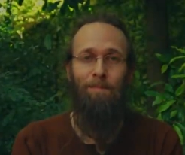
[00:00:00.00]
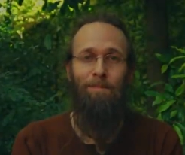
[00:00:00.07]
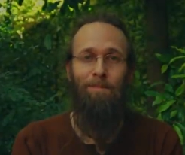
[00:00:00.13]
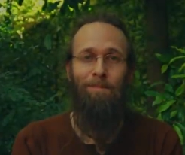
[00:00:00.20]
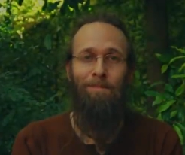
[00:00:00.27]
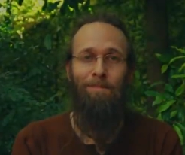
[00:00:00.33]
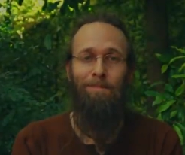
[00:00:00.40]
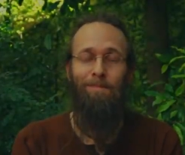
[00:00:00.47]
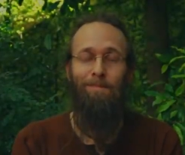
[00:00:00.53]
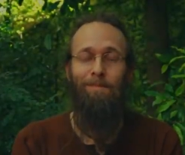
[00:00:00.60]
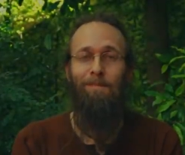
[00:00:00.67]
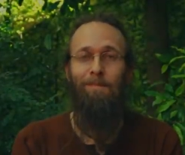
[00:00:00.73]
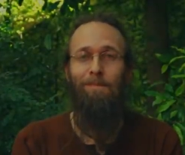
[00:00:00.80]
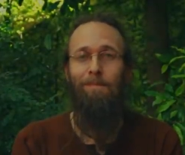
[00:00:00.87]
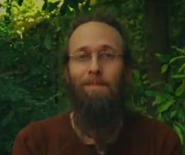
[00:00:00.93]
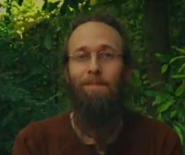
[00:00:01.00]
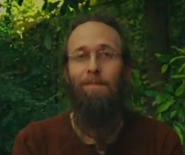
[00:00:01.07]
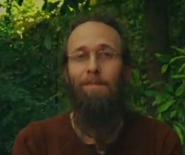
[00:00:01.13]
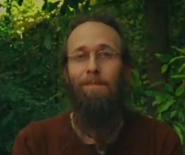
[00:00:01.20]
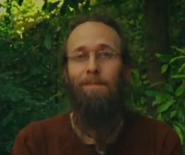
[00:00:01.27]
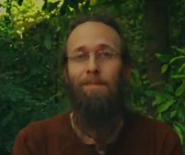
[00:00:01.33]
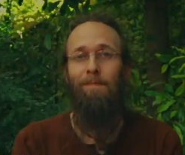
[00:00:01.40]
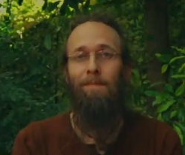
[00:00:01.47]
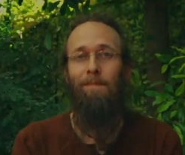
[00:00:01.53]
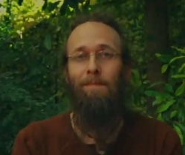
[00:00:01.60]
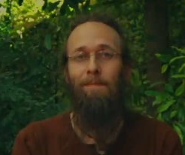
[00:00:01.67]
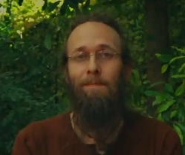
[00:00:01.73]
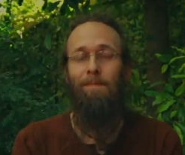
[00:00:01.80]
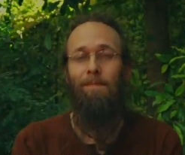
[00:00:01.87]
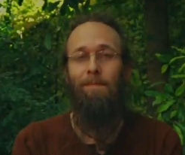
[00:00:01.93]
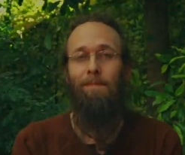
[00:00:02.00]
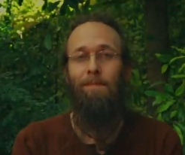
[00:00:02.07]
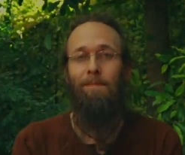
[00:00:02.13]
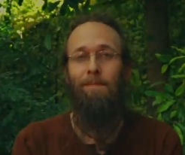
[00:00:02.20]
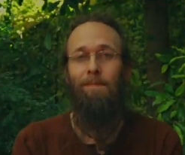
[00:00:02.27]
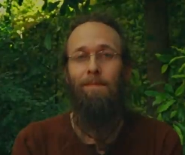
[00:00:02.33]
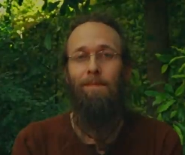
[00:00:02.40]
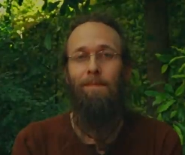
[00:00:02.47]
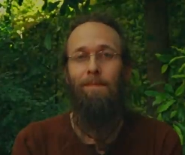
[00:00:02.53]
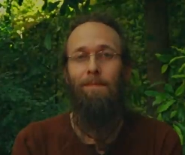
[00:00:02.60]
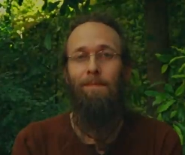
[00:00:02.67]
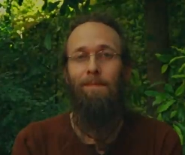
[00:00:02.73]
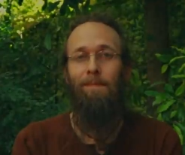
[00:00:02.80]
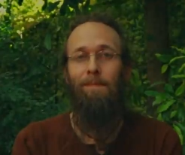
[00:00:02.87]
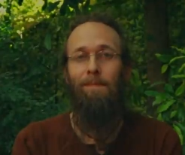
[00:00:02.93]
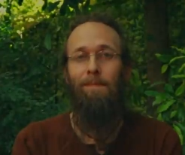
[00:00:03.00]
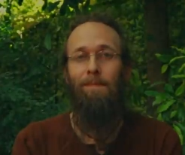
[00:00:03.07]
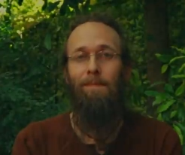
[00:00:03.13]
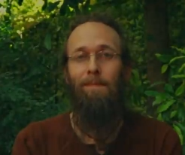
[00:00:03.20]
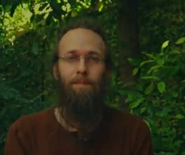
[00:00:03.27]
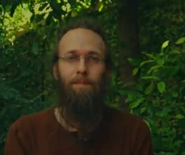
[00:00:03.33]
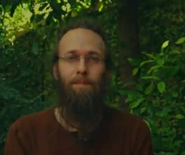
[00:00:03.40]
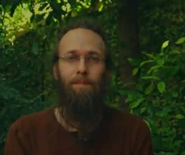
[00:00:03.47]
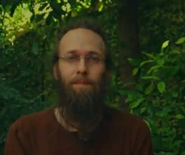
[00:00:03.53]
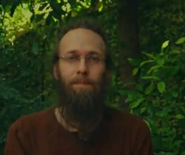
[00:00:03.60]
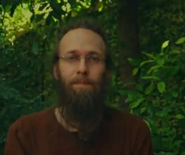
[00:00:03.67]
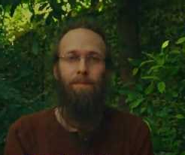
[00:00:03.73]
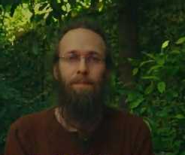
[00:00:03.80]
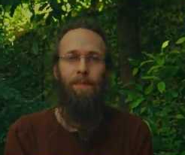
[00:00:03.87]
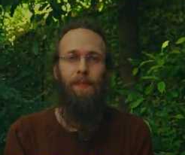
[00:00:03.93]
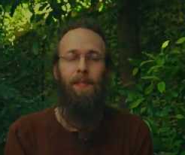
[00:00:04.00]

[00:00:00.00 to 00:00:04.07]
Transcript: (no one is talking)